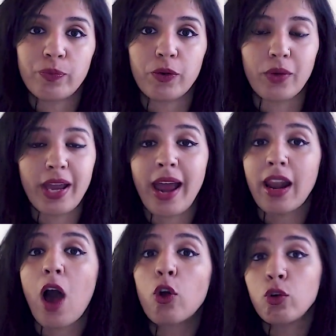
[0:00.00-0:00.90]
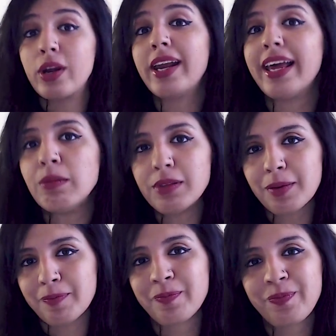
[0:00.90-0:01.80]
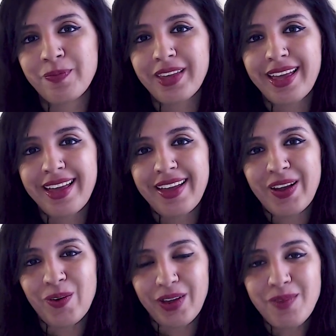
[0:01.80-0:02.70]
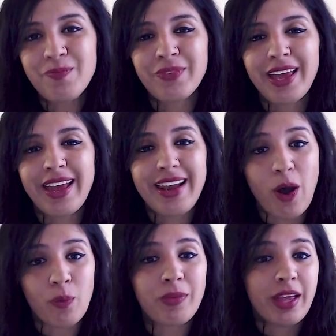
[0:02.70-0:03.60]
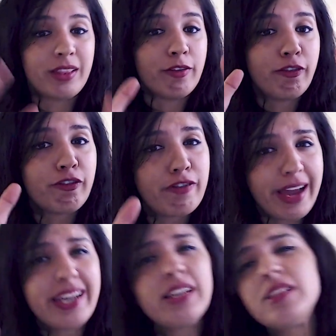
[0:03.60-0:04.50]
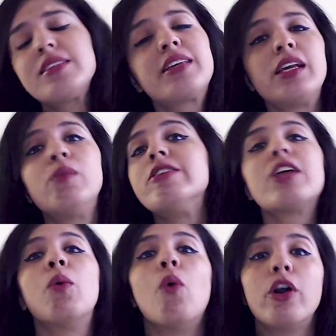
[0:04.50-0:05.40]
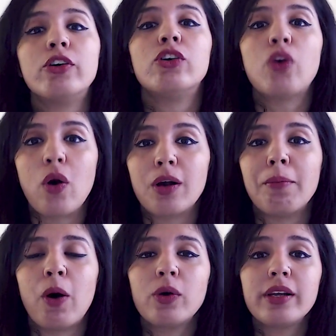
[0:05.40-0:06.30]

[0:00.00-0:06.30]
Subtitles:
Okay, and how you can help them. Okay, now the final skill which I want to talk about